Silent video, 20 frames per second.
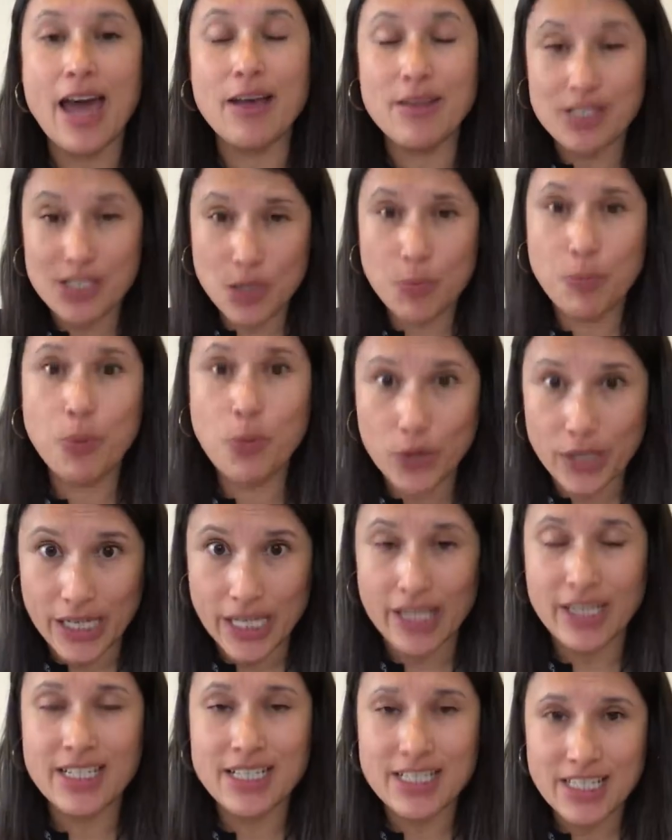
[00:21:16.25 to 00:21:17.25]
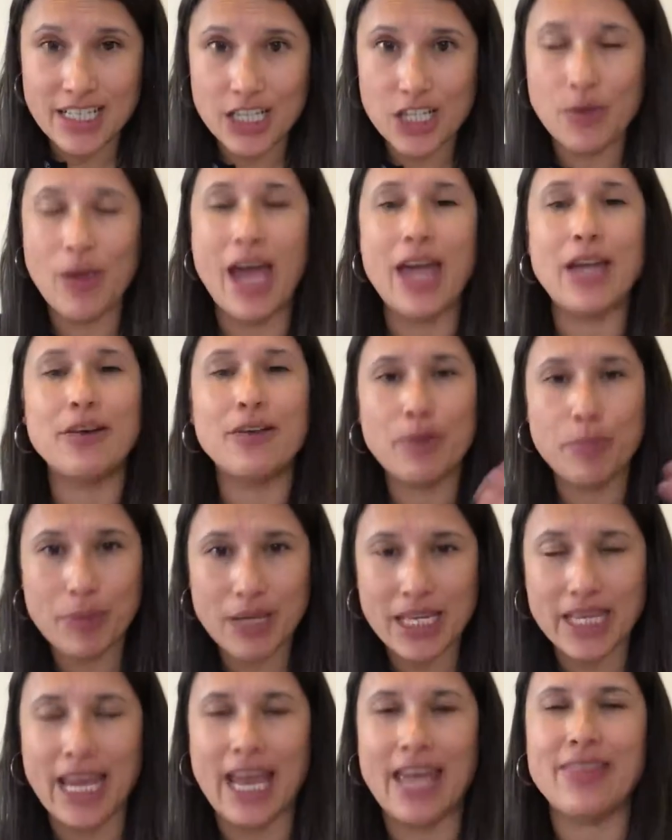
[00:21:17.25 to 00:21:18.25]
Support it, continue it, and then
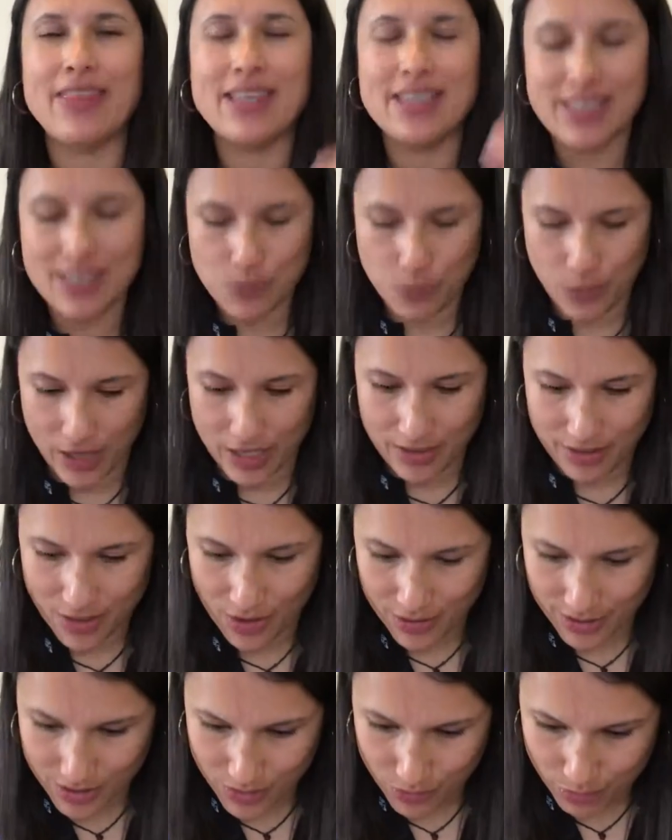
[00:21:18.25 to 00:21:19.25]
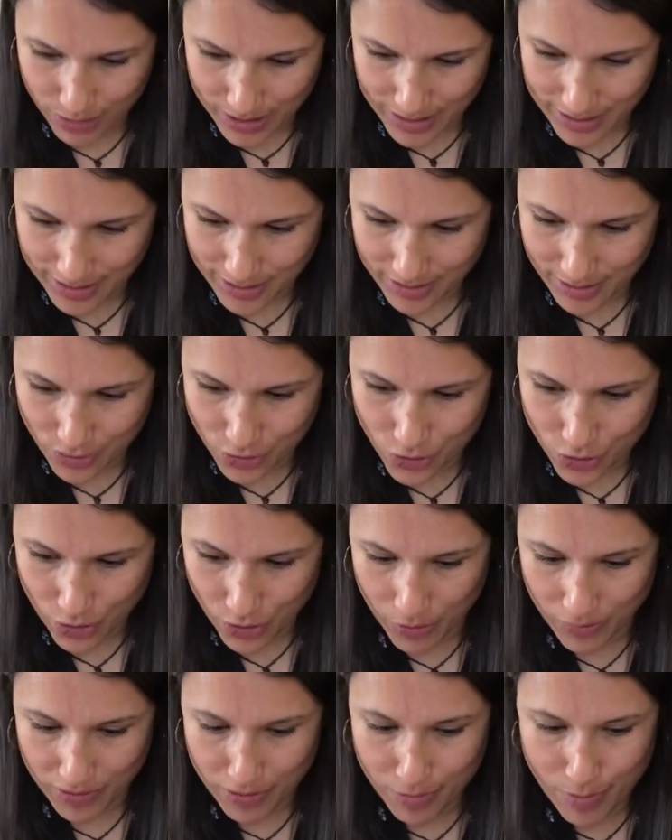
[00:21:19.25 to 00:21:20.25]
repeat it. And this is when the audience realizes it's
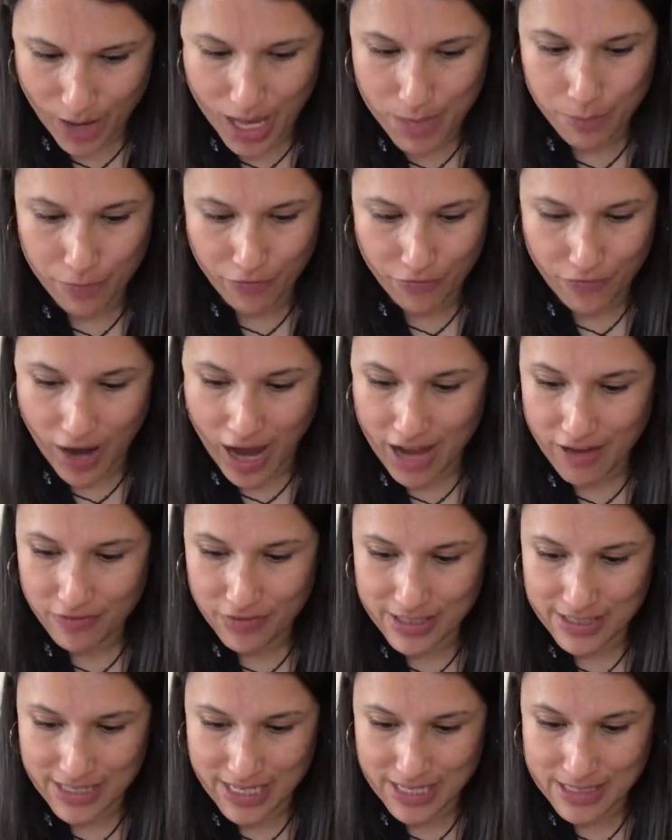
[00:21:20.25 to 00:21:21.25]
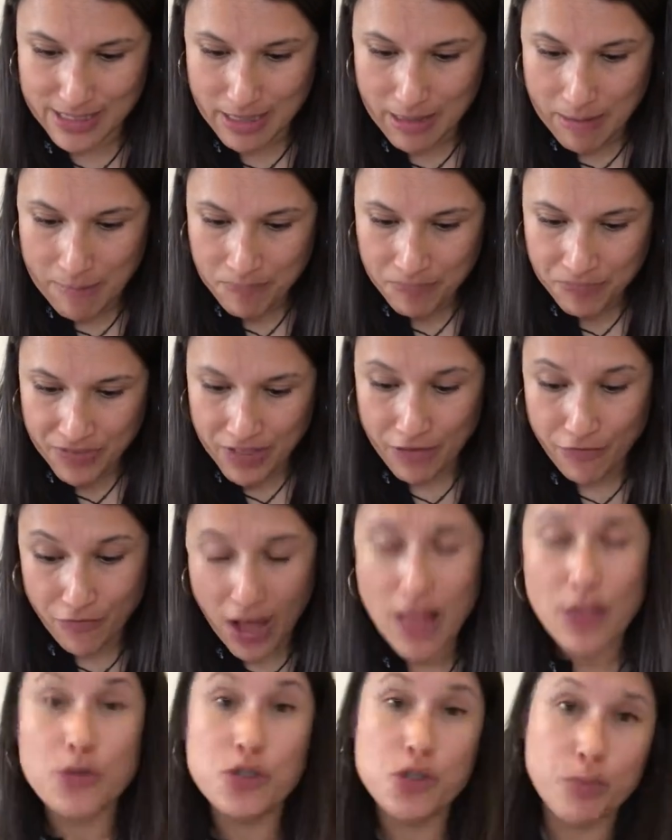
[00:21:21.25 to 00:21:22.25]
true. At the bottom of 5, it says, it
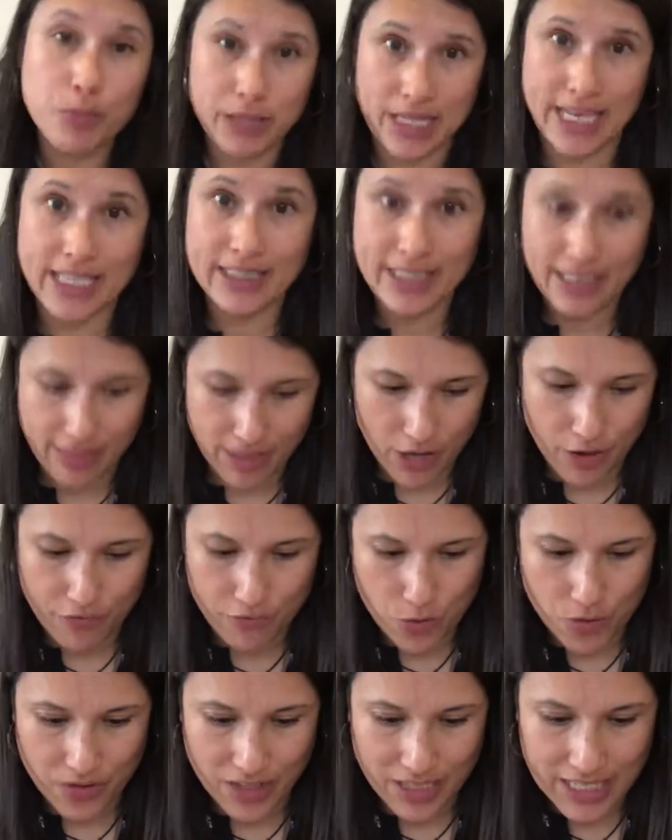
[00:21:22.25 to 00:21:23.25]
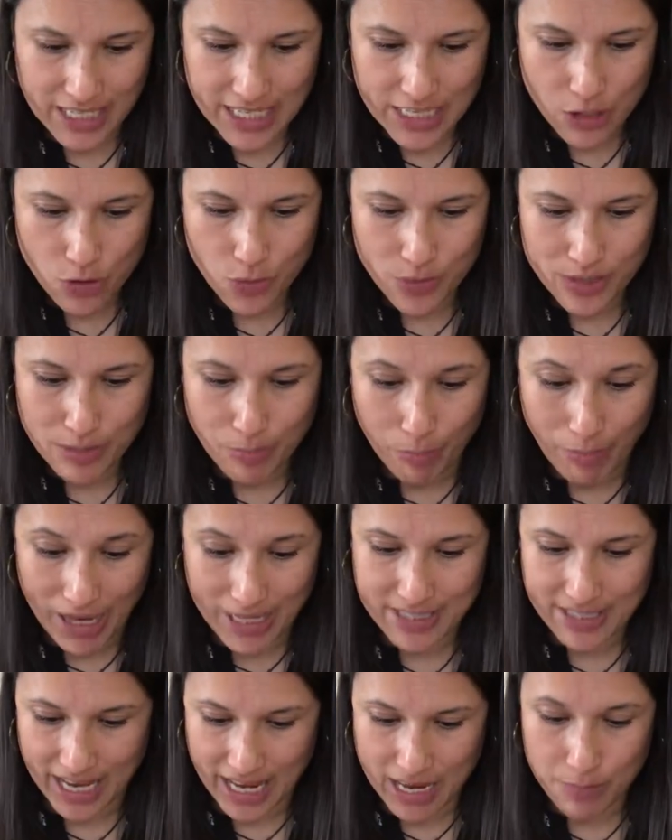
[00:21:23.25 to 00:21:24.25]
follows plainly, therefore, that he who is
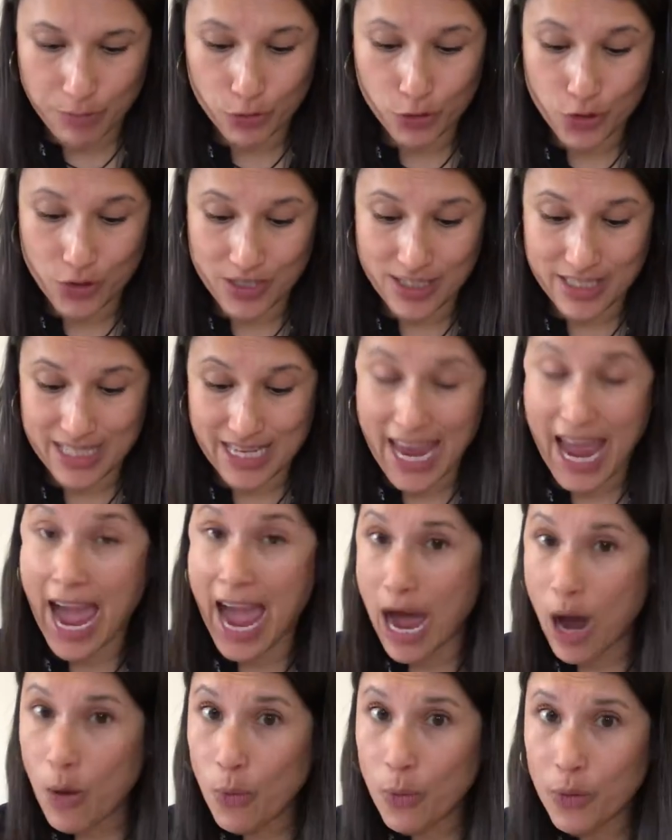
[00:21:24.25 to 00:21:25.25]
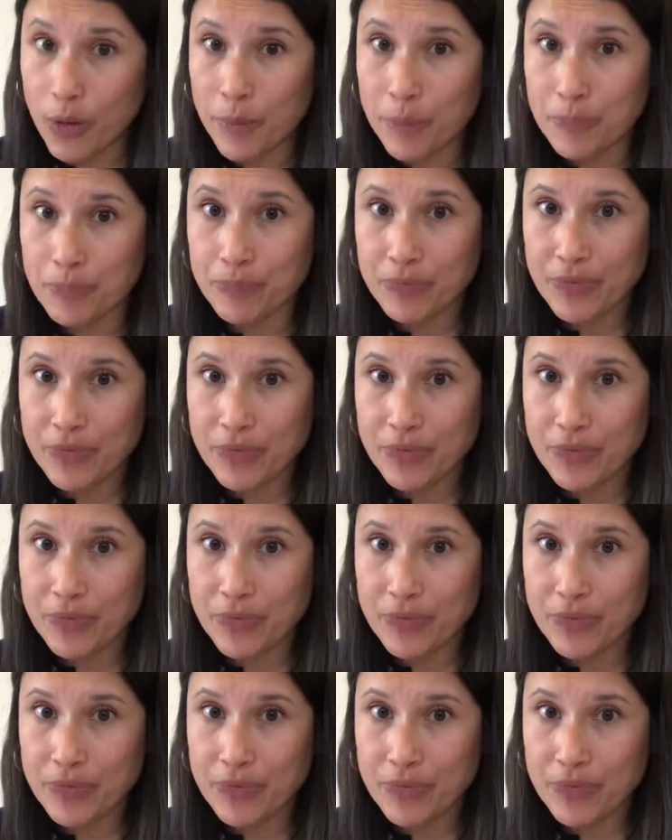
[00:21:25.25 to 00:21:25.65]
best able to see how